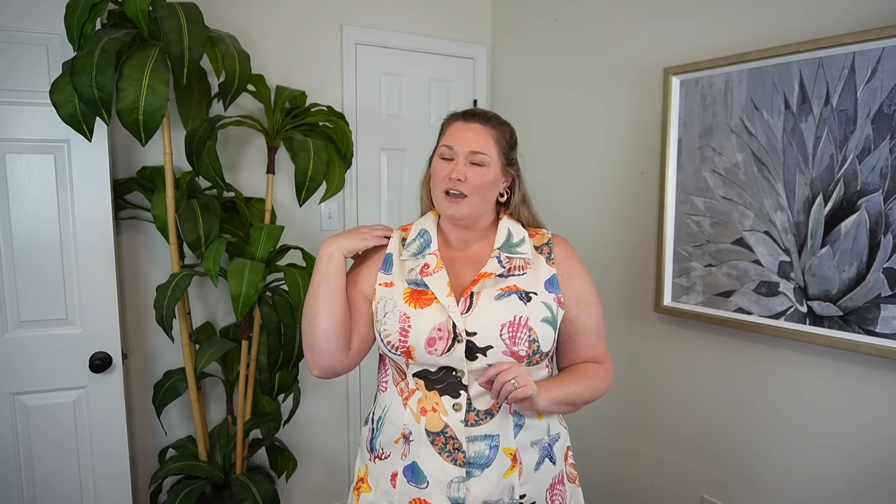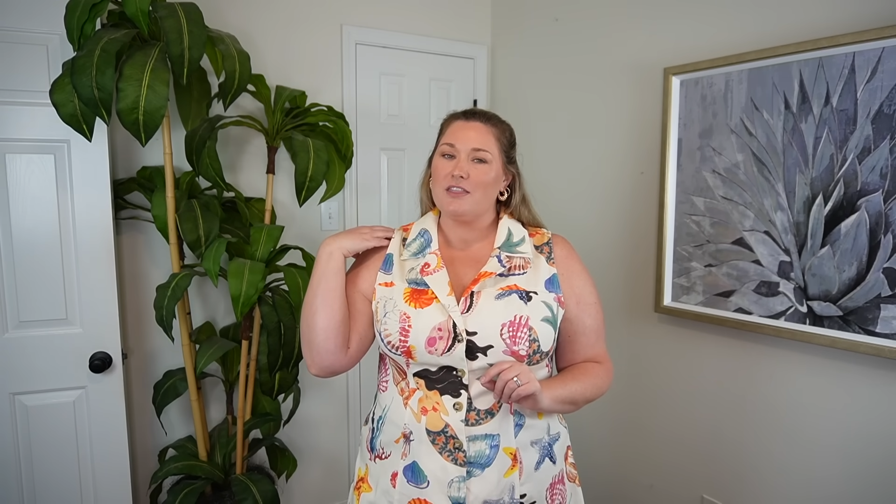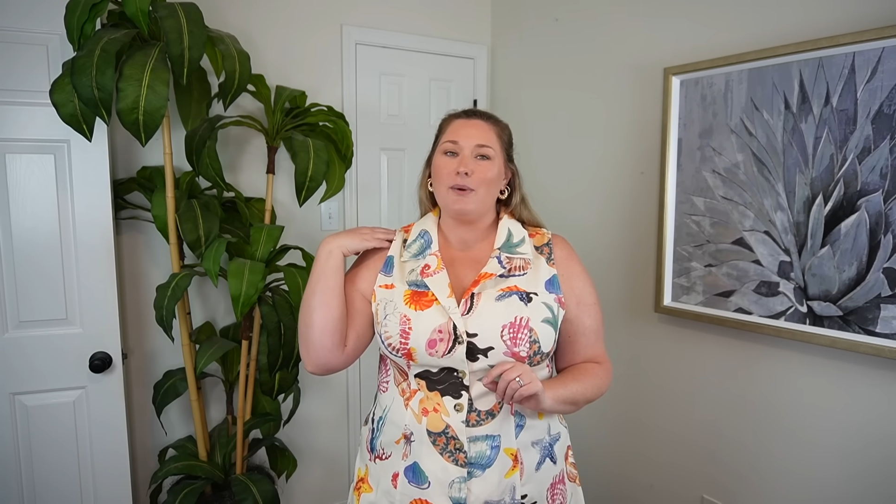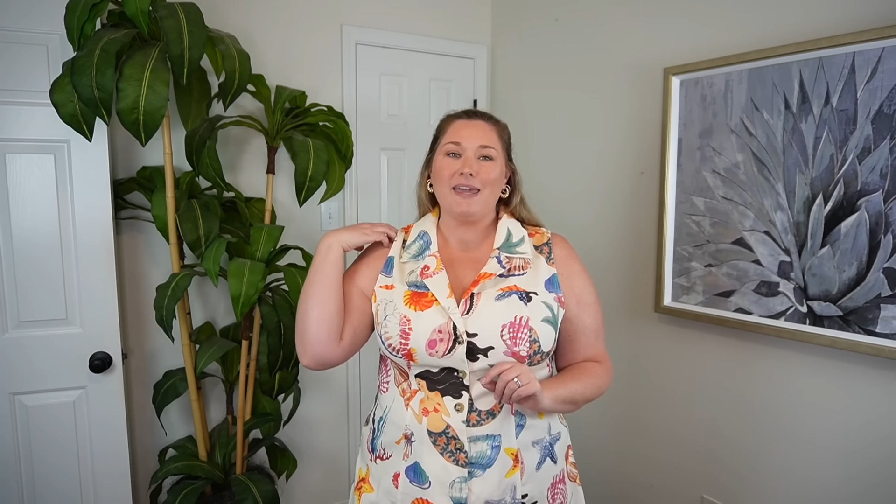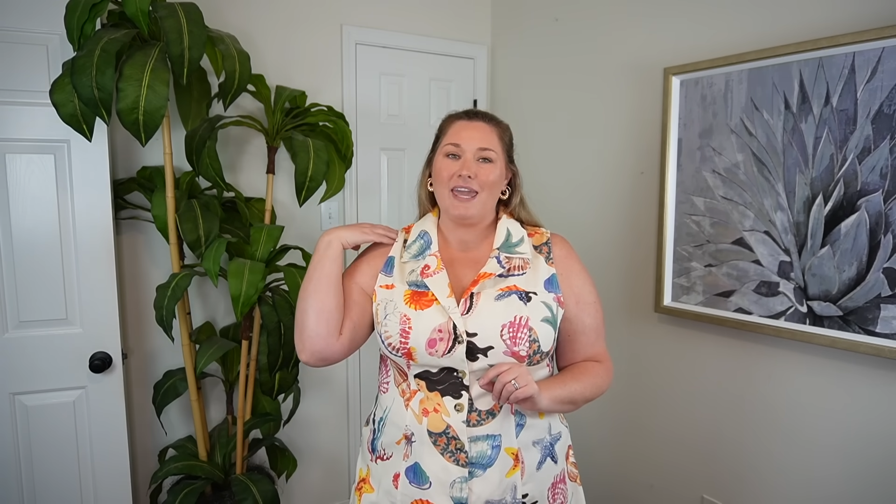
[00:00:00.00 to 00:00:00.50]

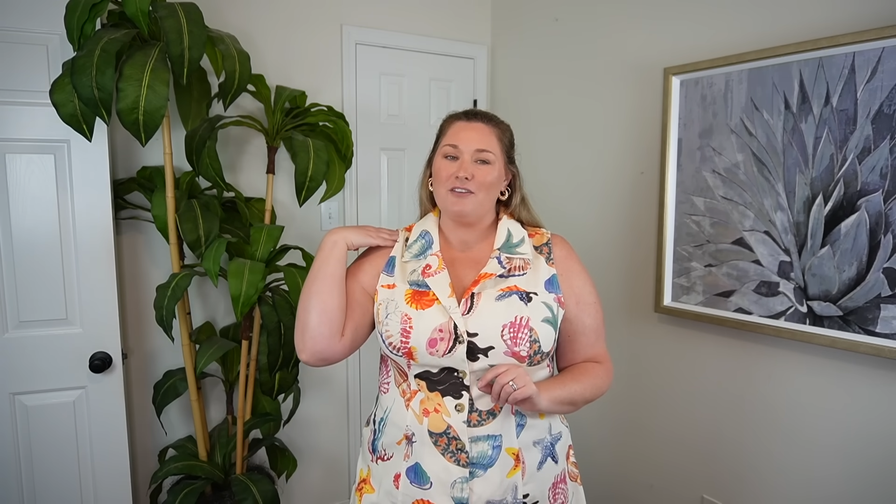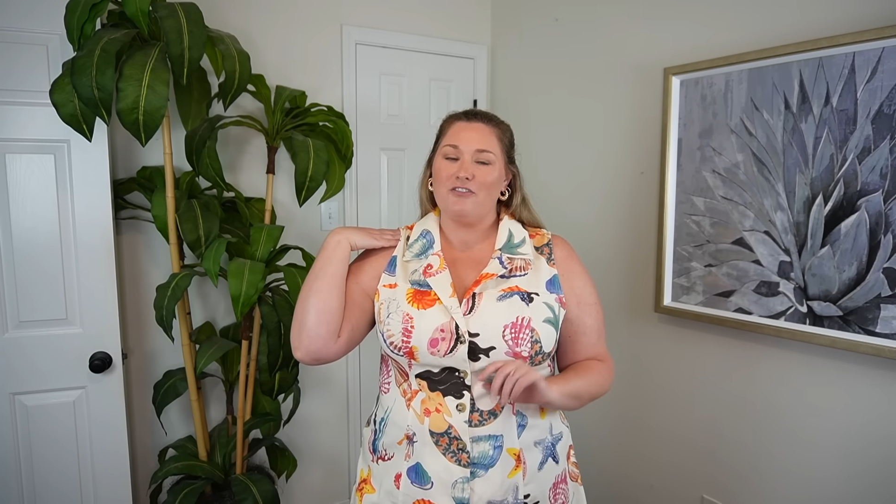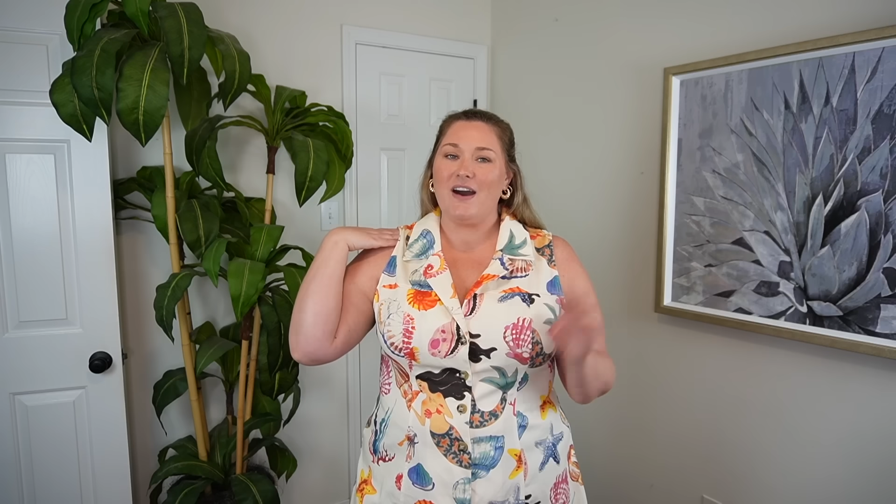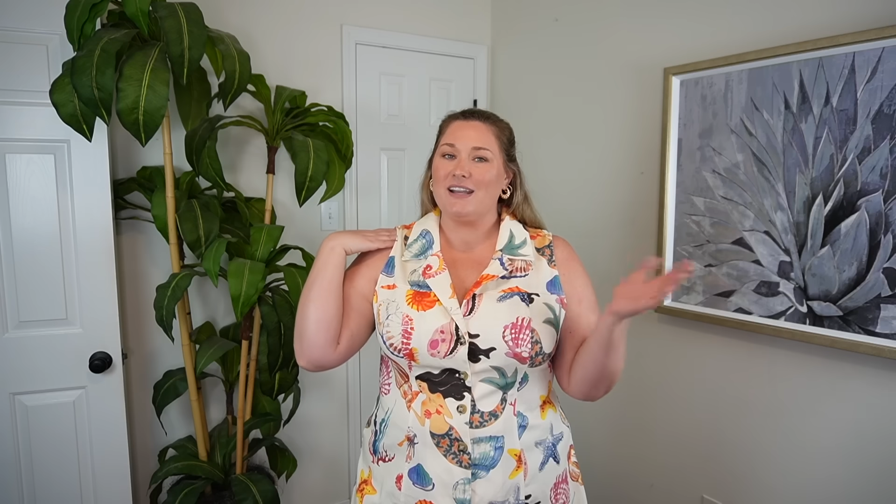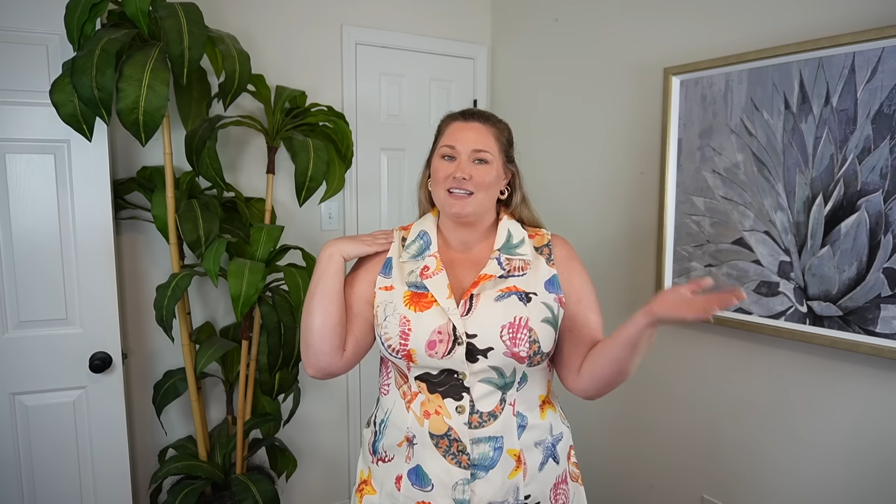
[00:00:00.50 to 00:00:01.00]
though I can't
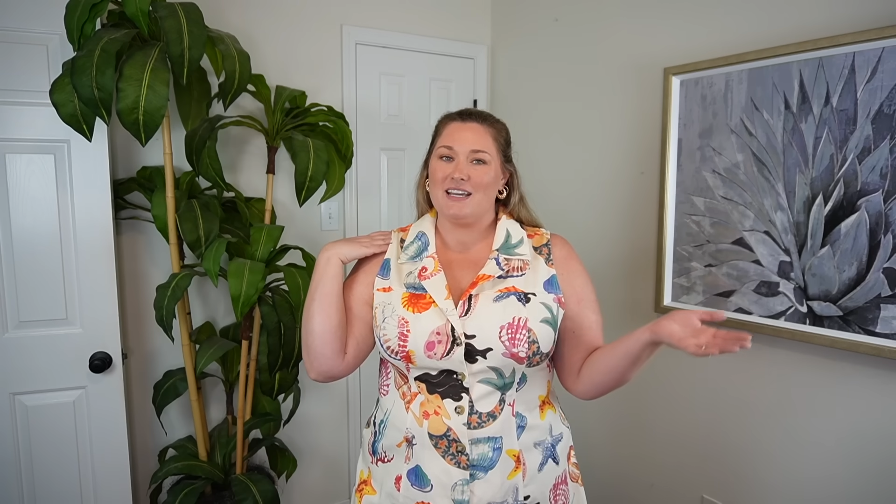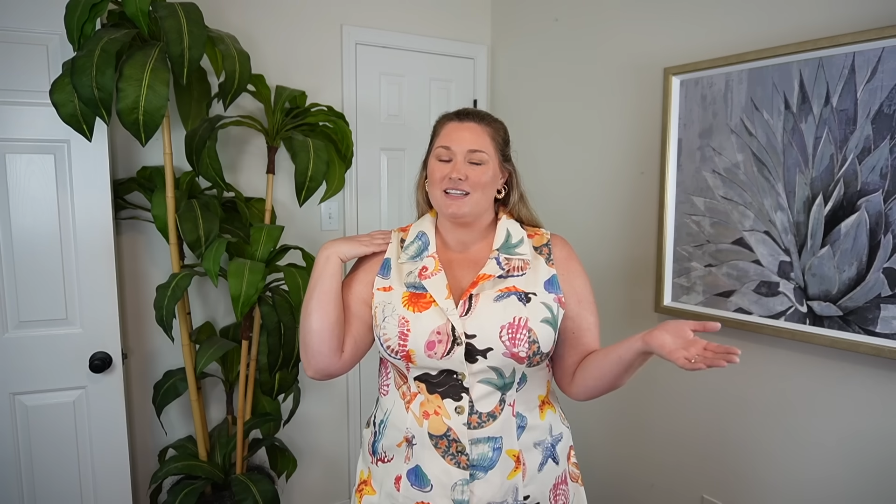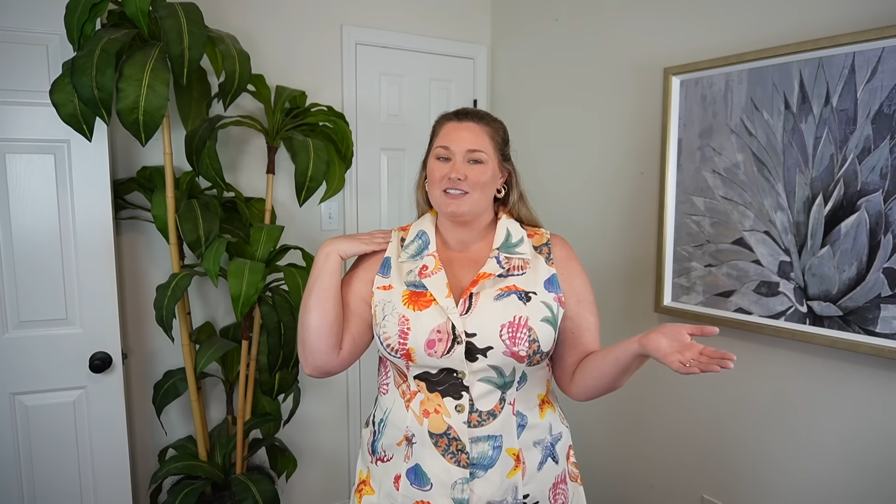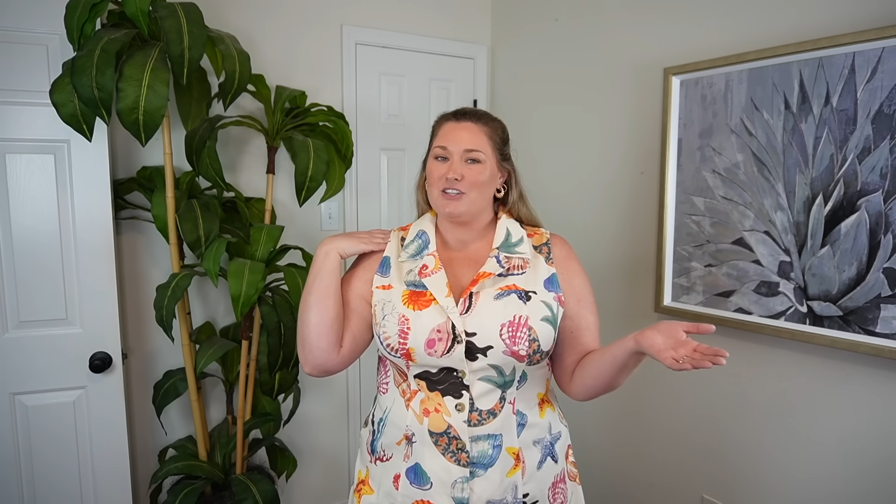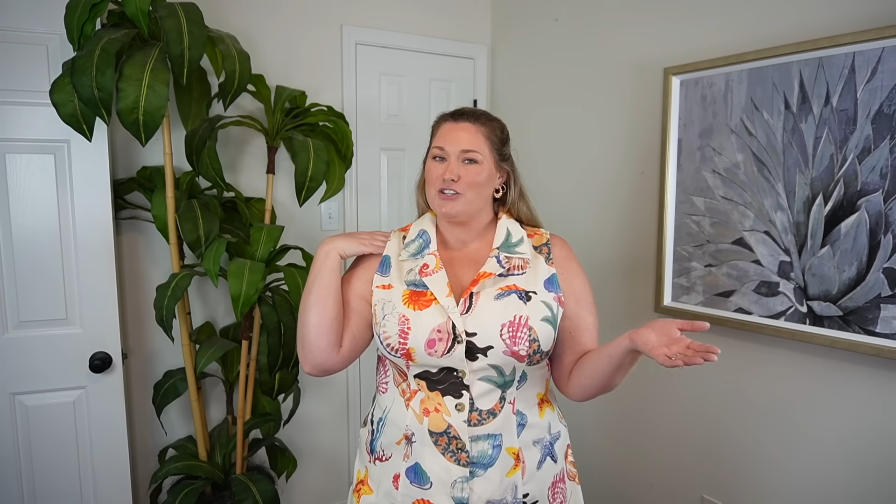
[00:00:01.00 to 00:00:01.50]
find
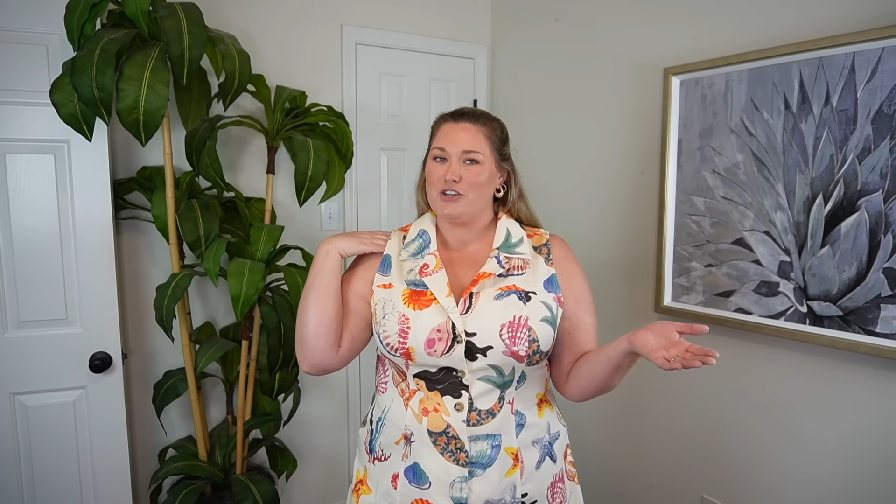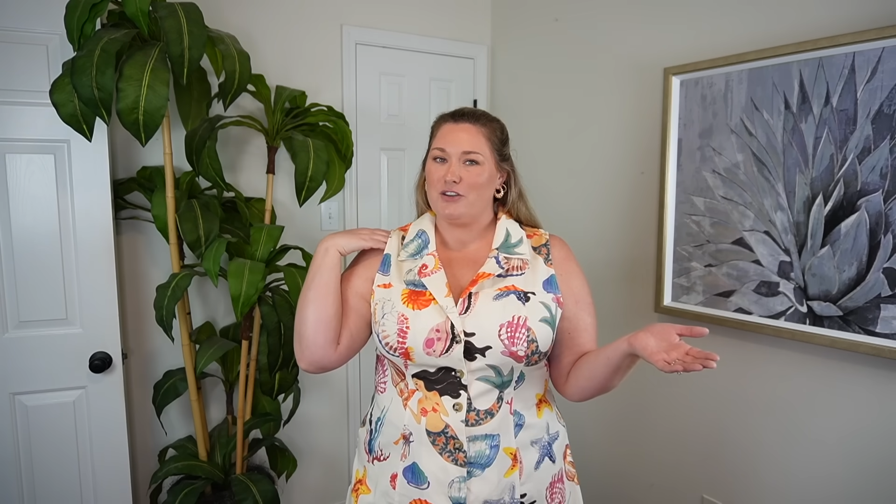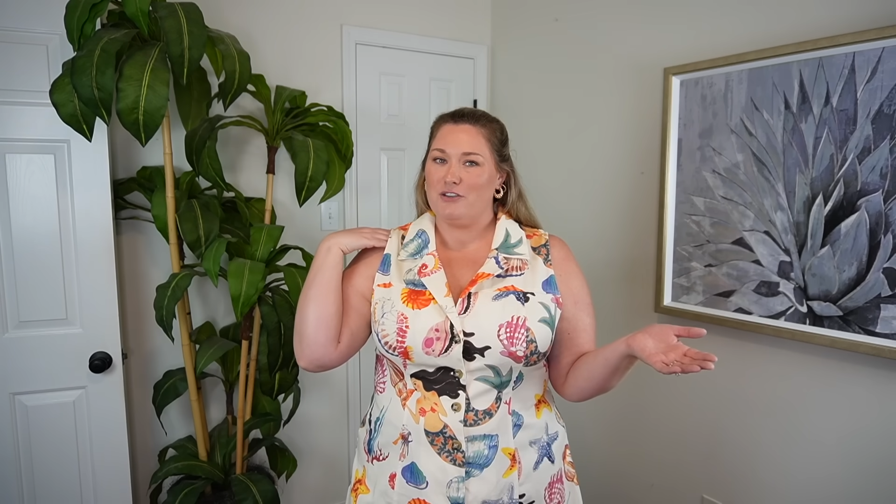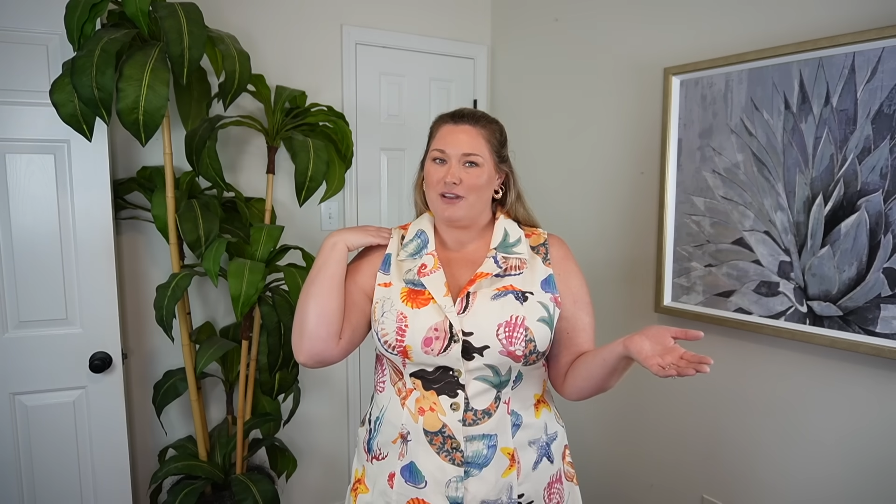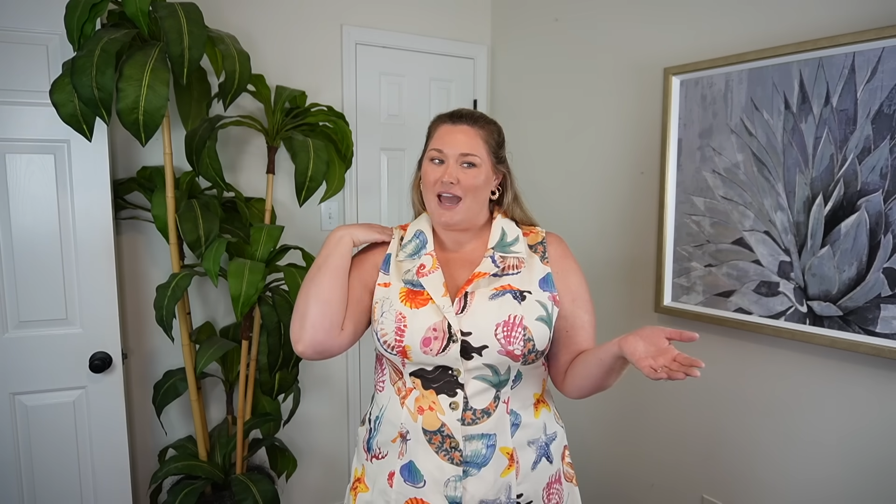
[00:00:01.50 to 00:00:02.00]
it to show
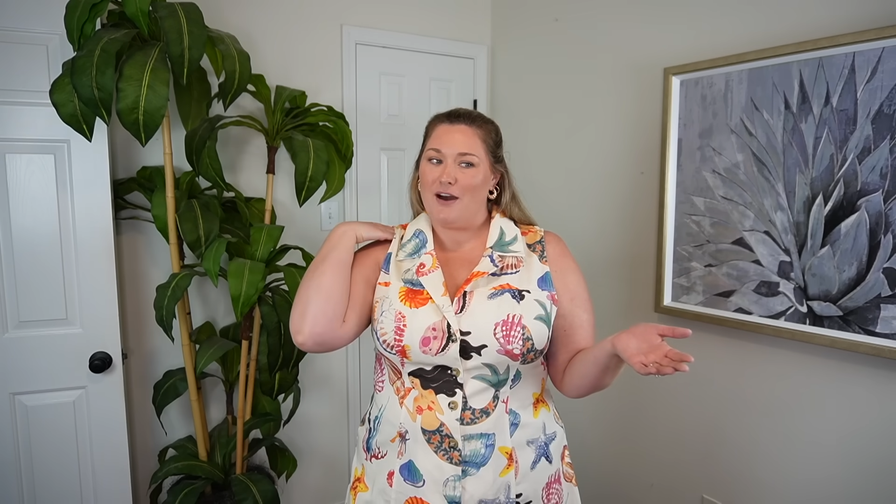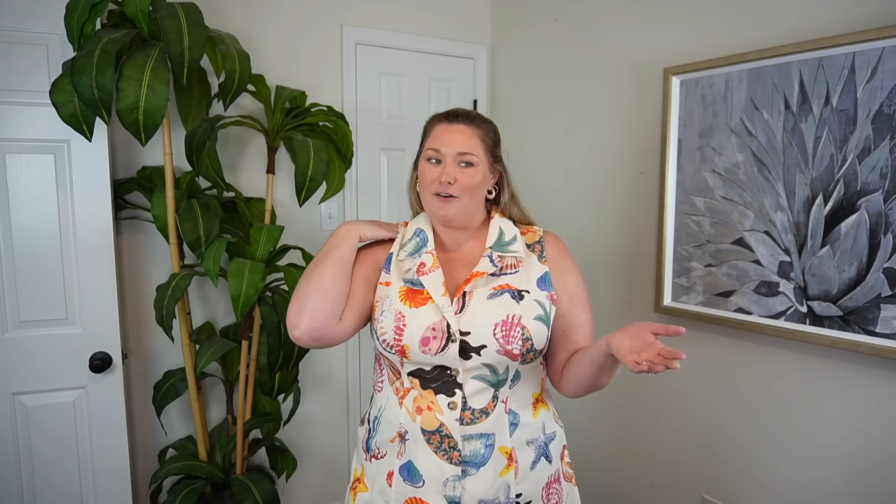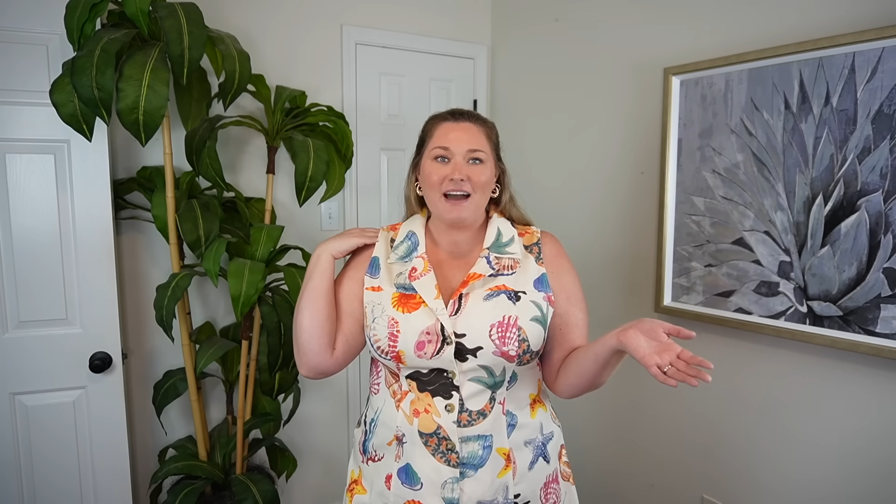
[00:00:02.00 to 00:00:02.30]
you now.